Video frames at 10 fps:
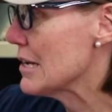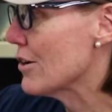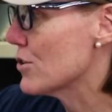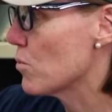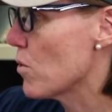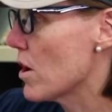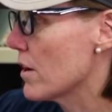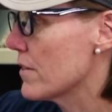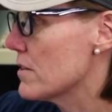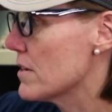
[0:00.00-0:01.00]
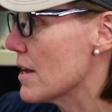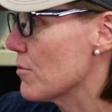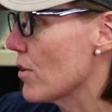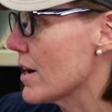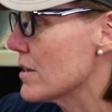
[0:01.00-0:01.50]
he got to walk on the same
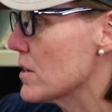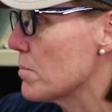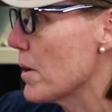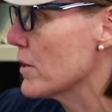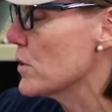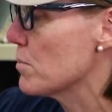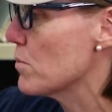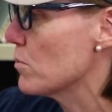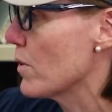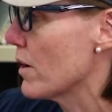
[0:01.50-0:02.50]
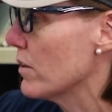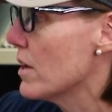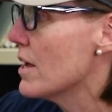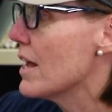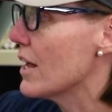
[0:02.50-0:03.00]
grass as Buck Spoonwell
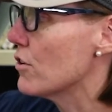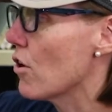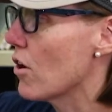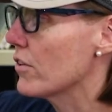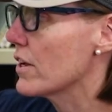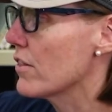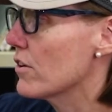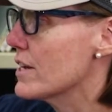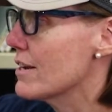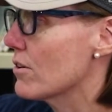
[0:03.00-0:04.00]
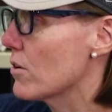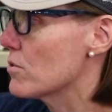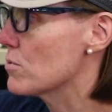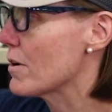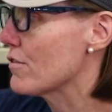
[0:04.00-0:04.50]
and all the other
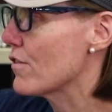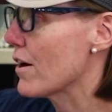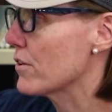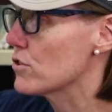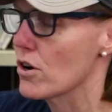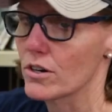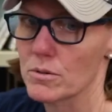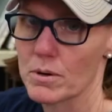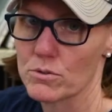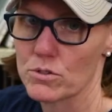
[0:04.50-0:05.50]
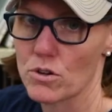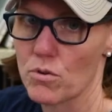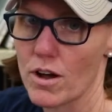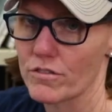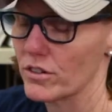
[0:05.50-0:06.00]
heroes my father talked about so
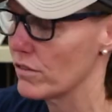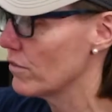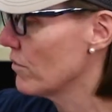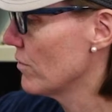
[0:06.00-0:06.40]
often.